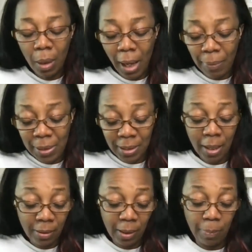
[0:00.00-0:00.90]
And the
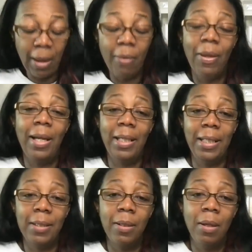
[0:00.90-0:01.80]
sad thing about that
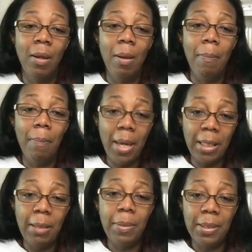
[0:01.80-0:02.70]
is
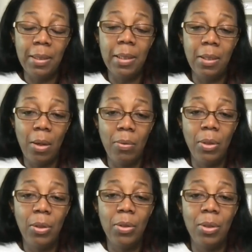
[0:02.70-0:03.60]
many business
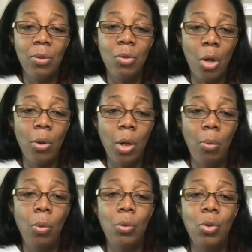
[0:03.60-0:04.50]
owners don't
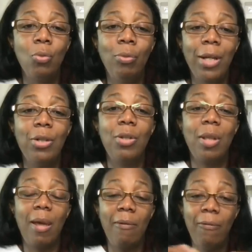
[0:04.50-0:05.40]
go on to reach
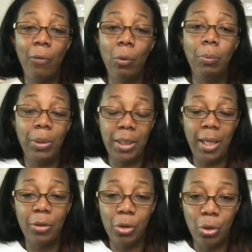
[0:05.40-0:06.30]
their full
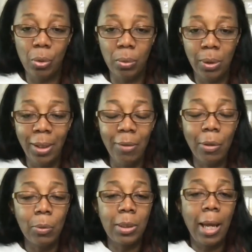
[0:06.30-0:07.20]
potential.
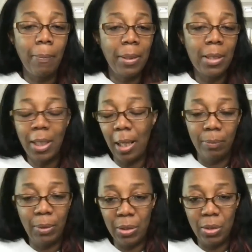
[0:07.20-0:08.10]
They'll tap into
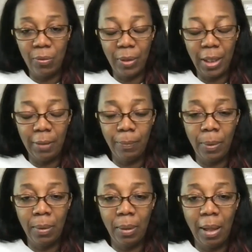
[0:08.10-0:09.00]
elements of it
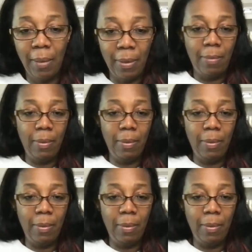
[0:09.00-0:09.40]
and then